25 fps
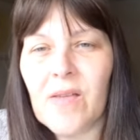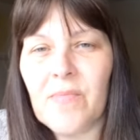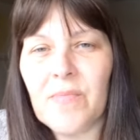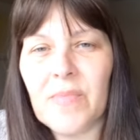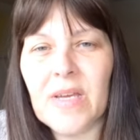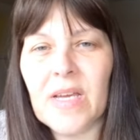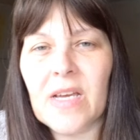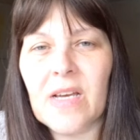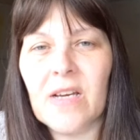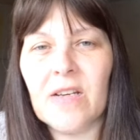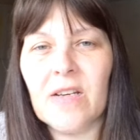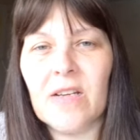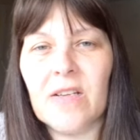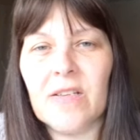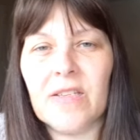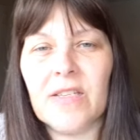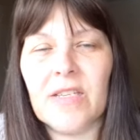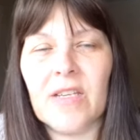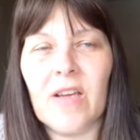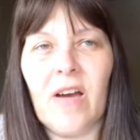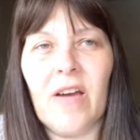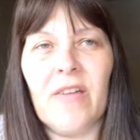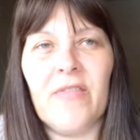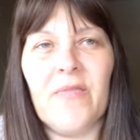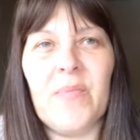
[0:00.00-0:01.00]
because
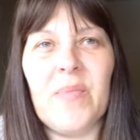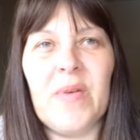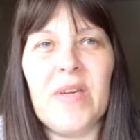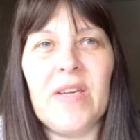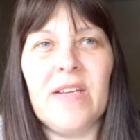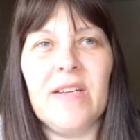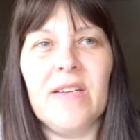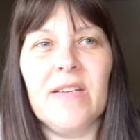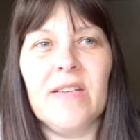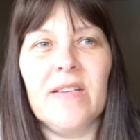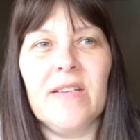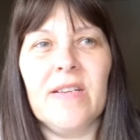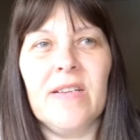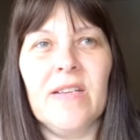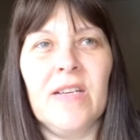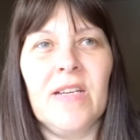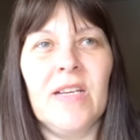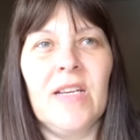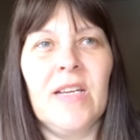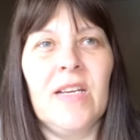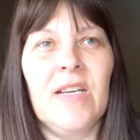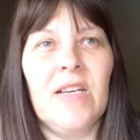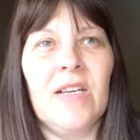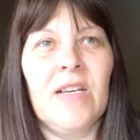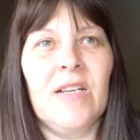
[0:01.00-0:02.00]
I've been
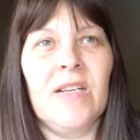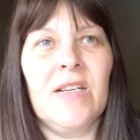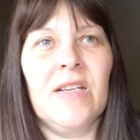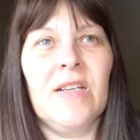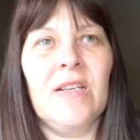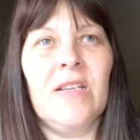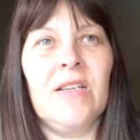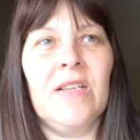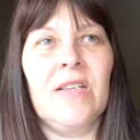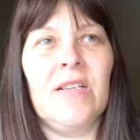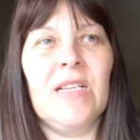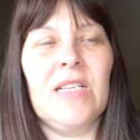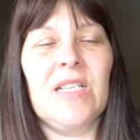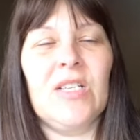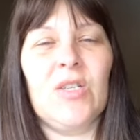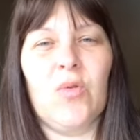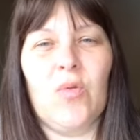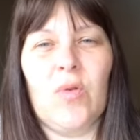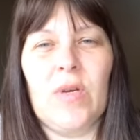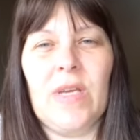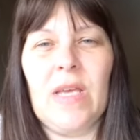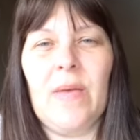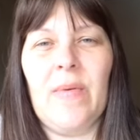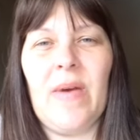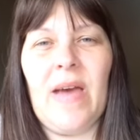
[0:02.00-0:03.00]

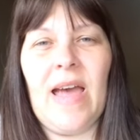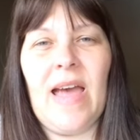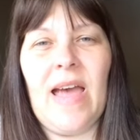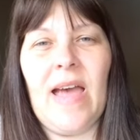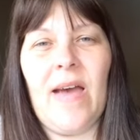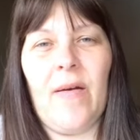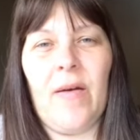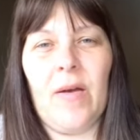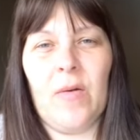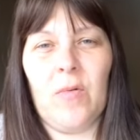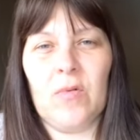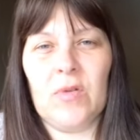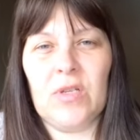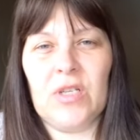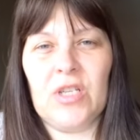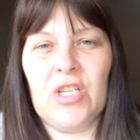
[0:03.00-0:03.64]
talking about how I want